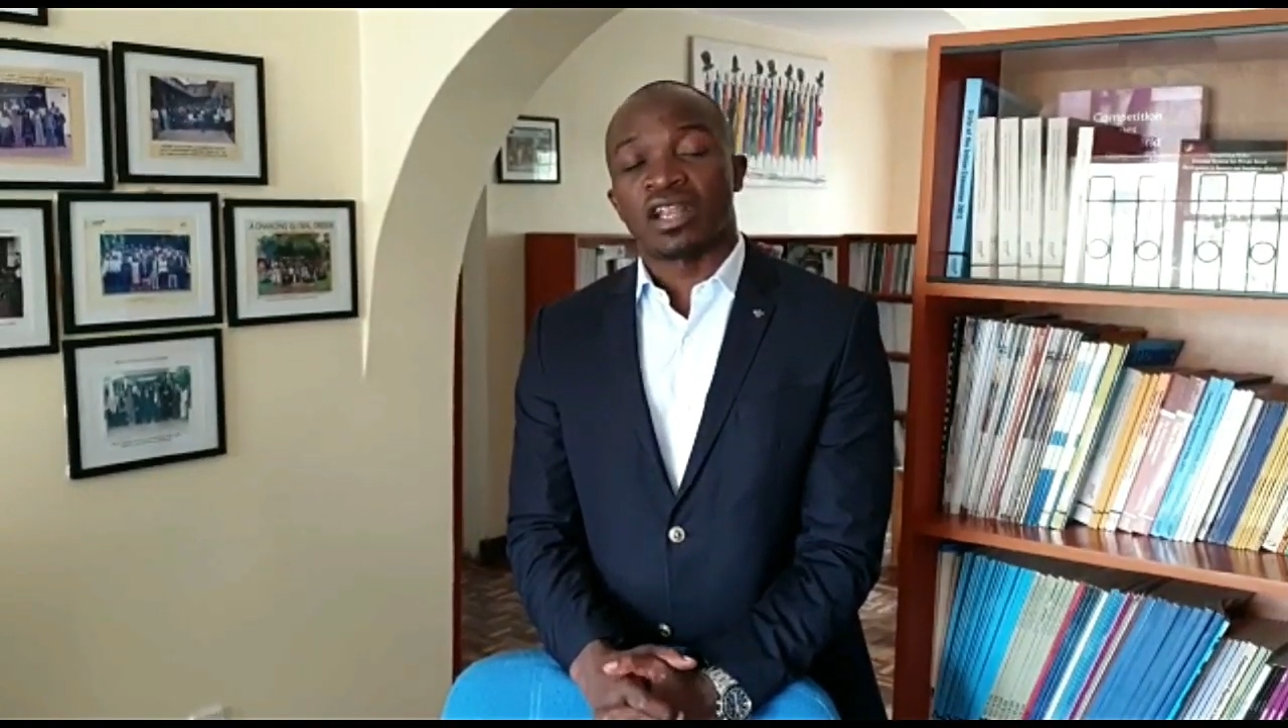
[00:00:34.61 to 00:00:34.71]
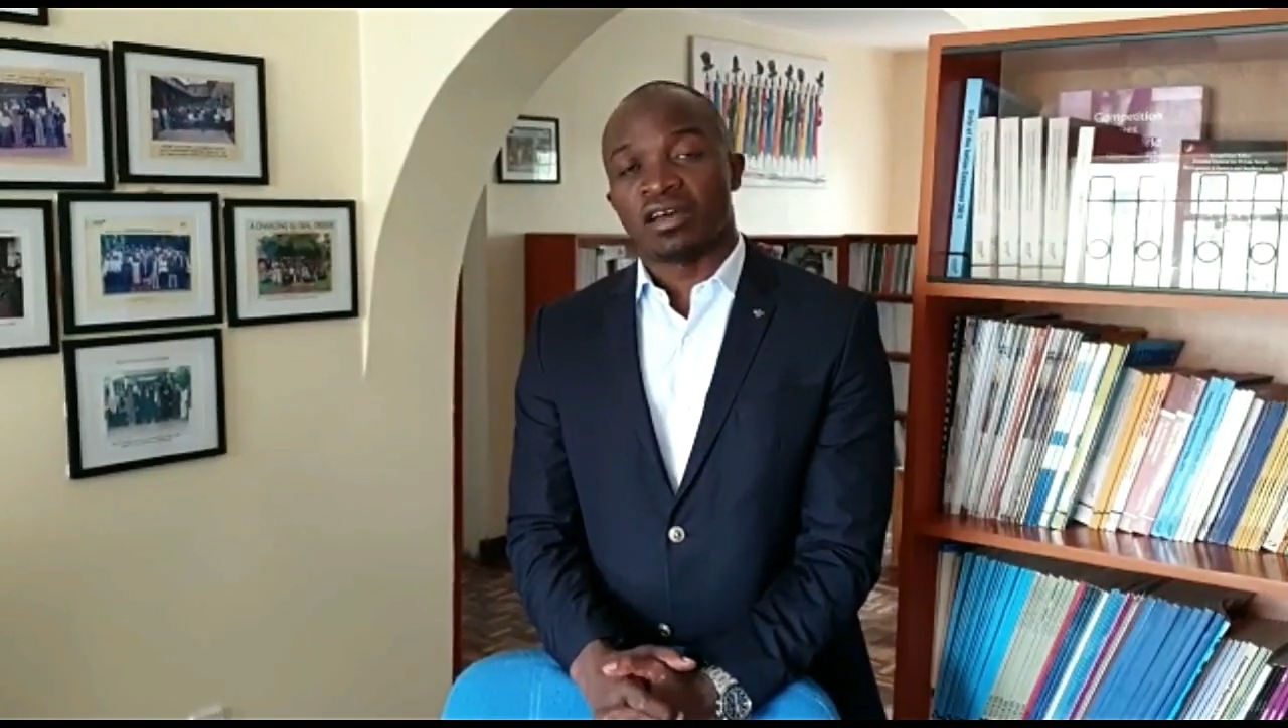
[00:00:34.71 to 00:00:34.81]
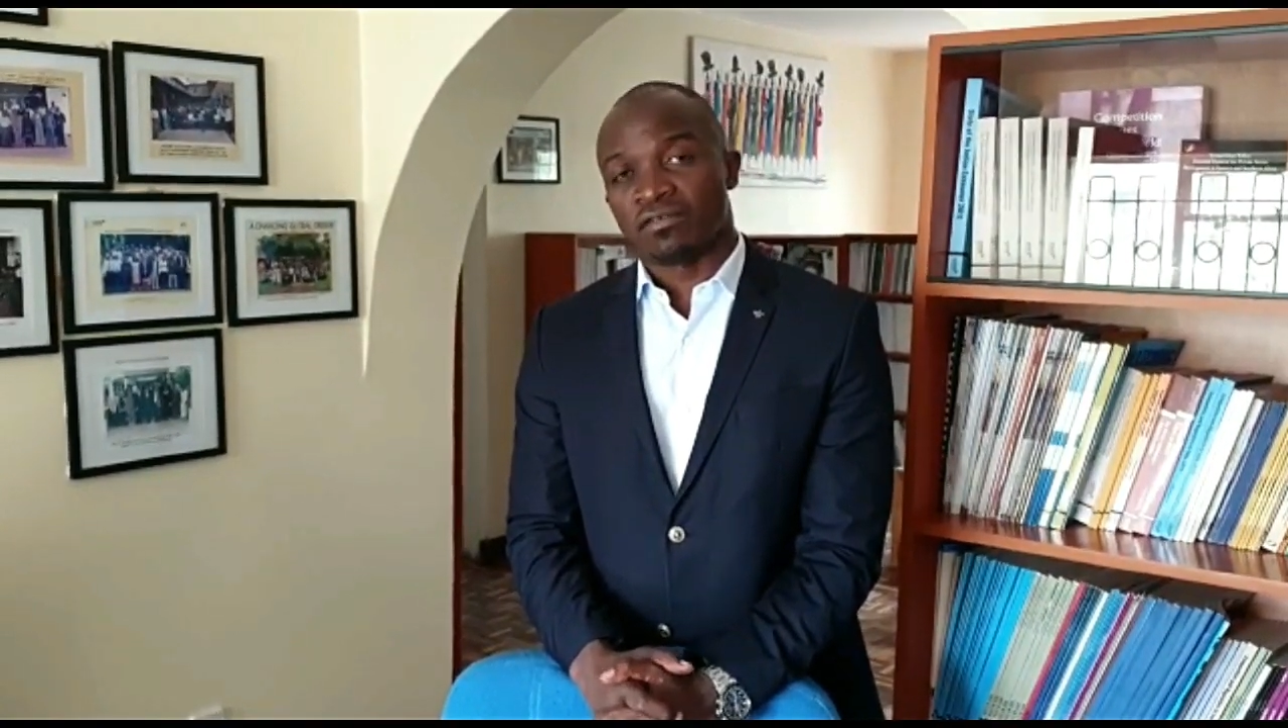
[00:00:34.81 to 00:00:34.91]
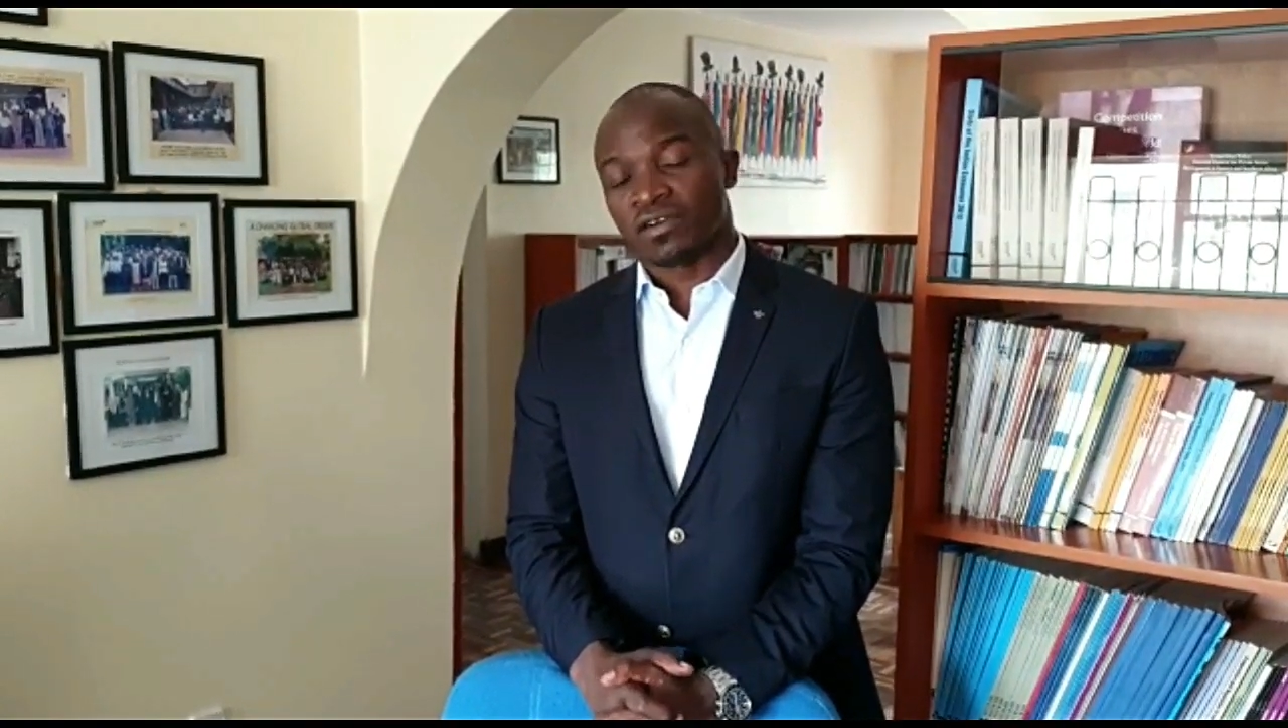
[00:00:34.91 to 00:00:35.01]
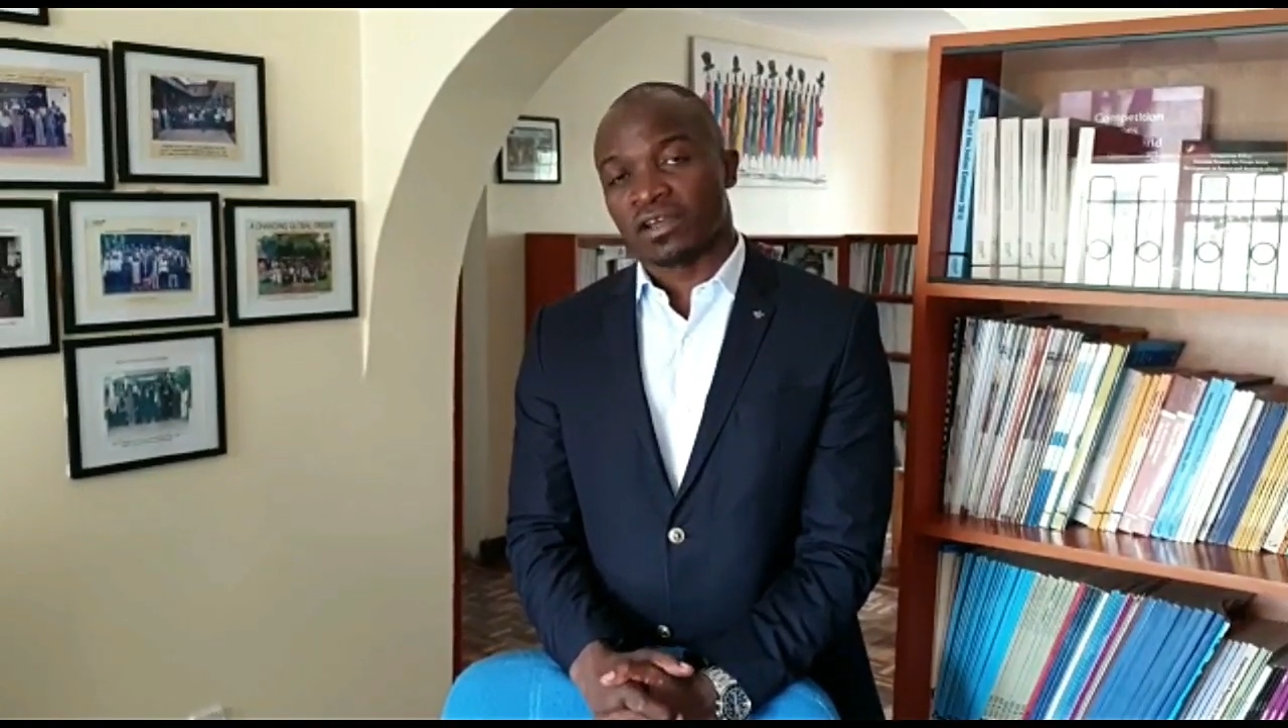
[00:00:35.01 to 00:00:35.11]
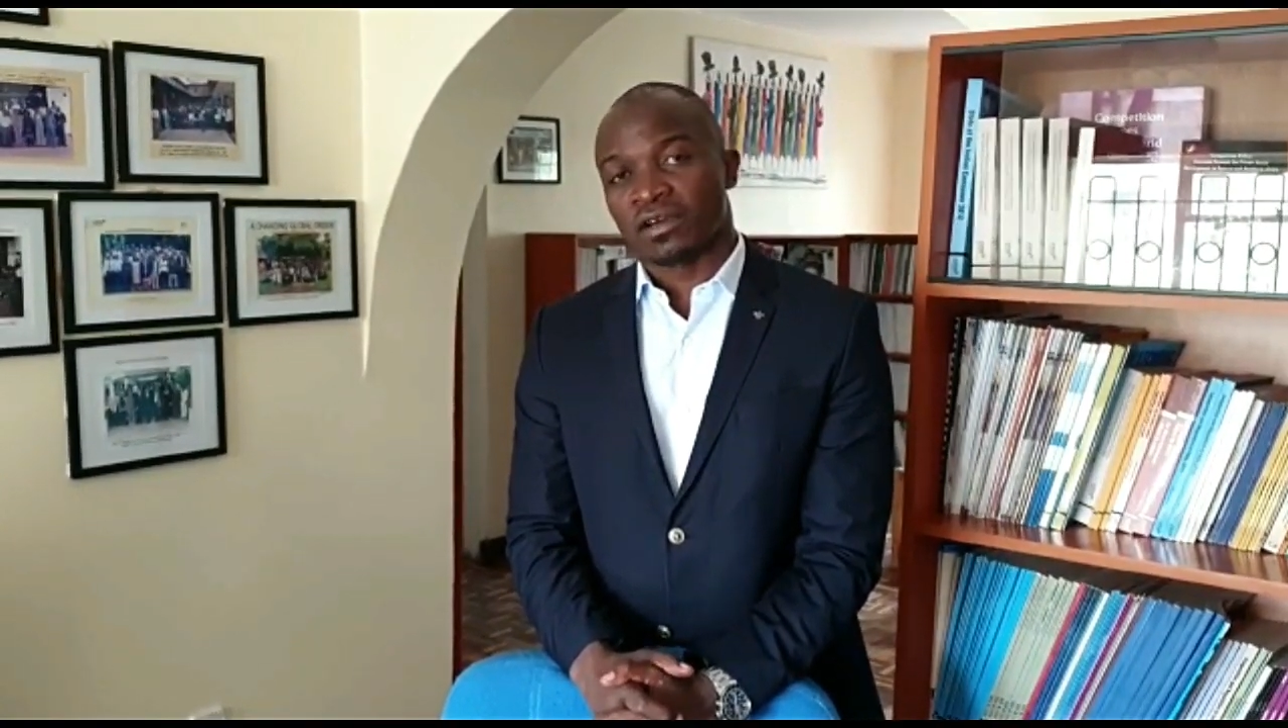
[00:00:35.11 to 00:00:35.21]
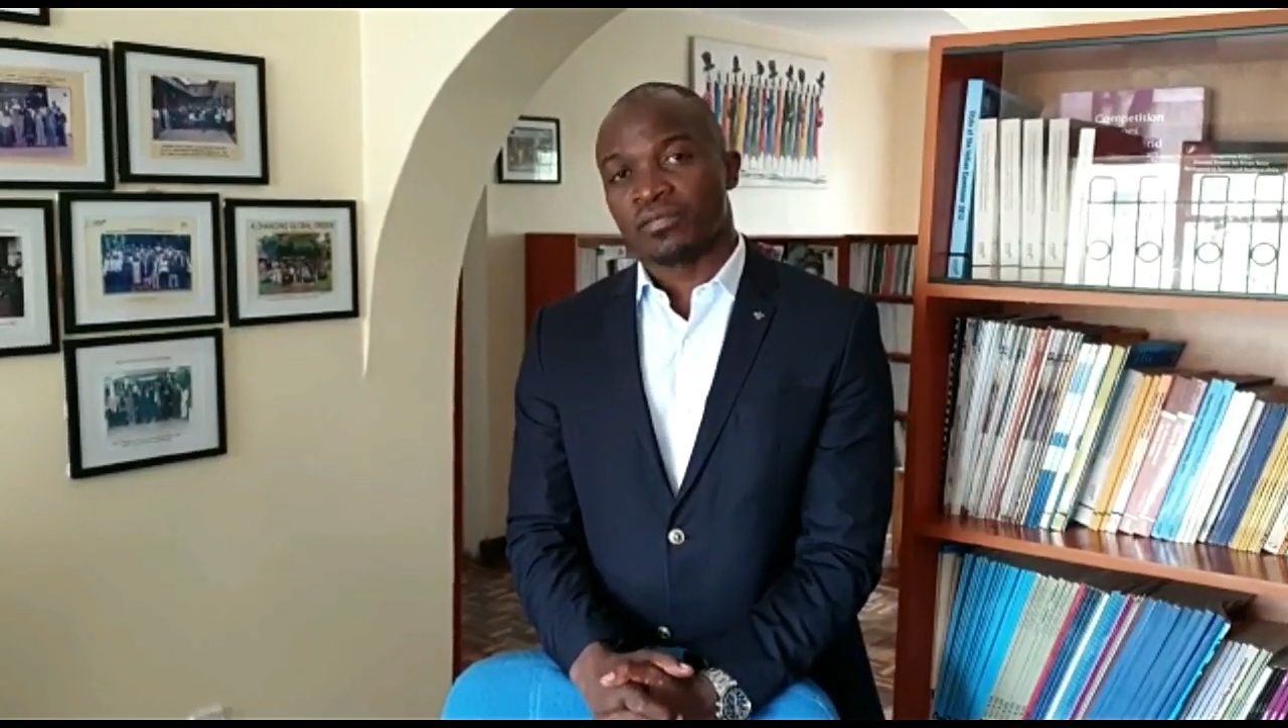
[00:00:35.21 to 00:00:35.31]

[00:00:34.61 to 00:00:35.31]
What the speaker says: Africa.